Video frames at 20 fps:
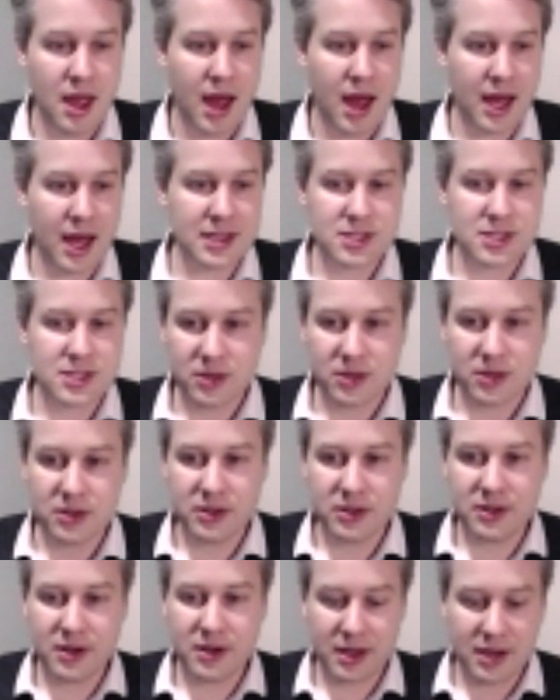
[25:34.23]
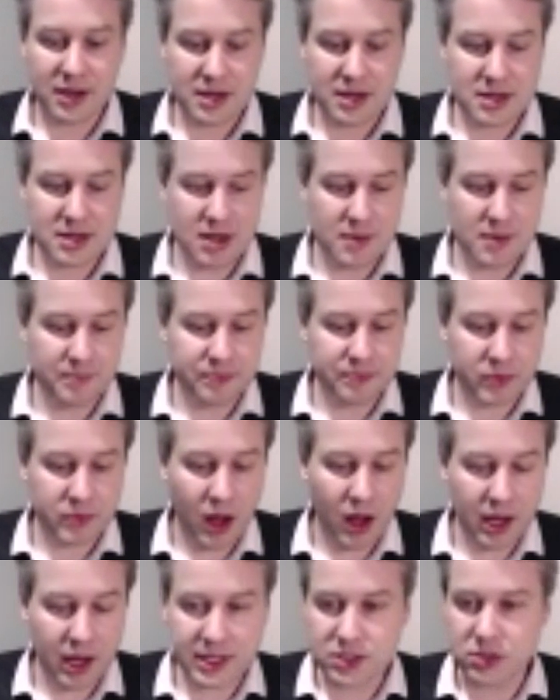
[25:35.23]
Uh, so
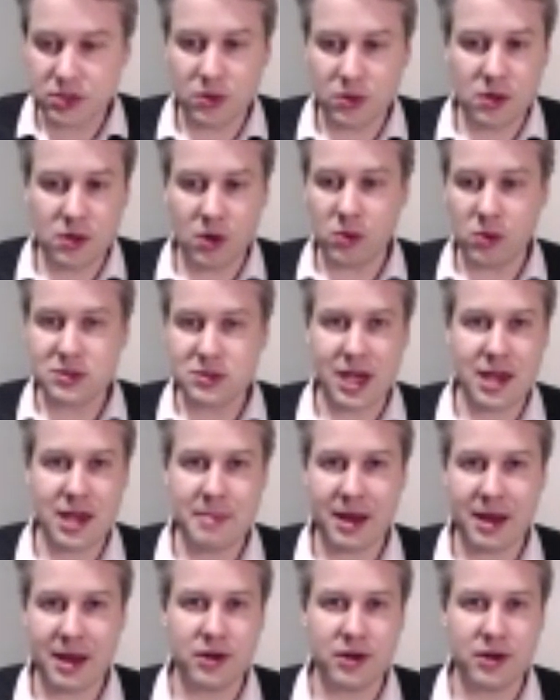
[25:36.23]
I can talk all day about,